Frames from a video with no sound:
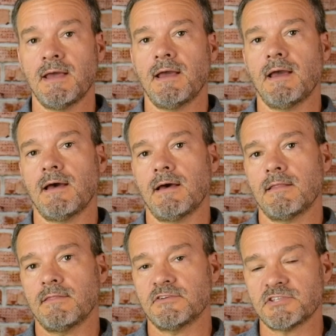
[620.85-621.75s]

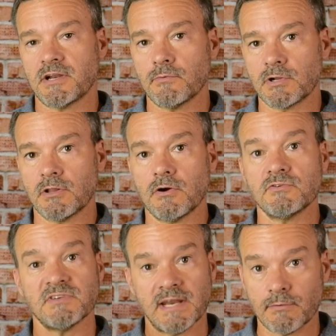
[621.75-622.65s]
The shutter would
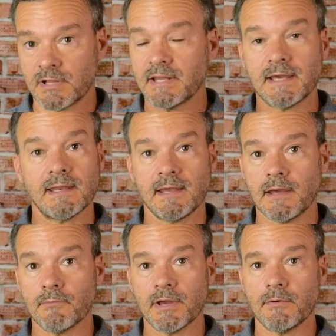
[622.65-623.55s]
close, and I would click it
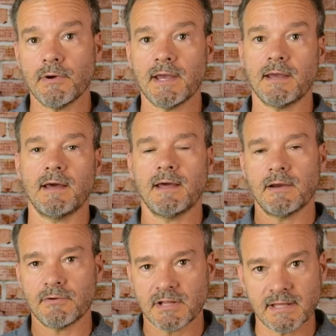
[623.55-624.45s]
again right away, and I
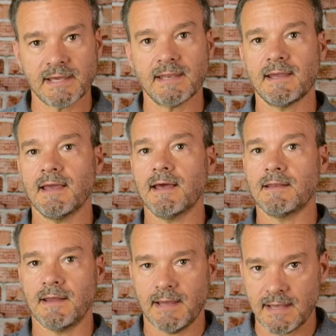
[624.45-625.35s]
would click it
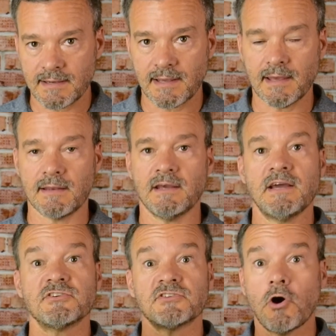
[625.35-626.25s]
again and again,
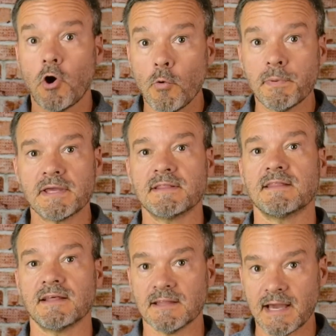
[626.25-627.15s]
just hoping
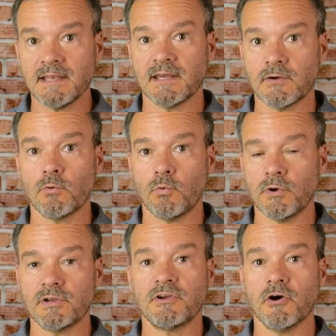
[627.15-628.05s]
that the lightning
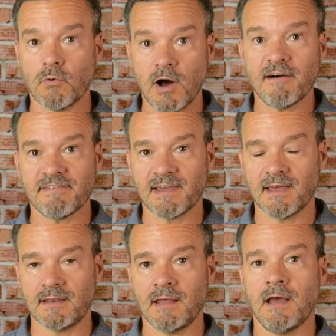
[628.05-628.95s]
would go off
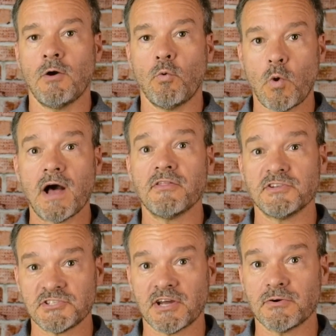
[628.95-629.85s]
again while the
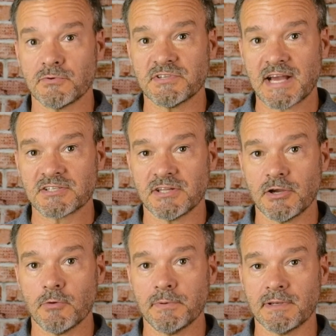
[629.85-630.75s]
shutter was actually
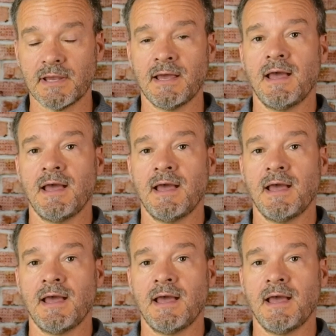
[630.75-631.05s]
open.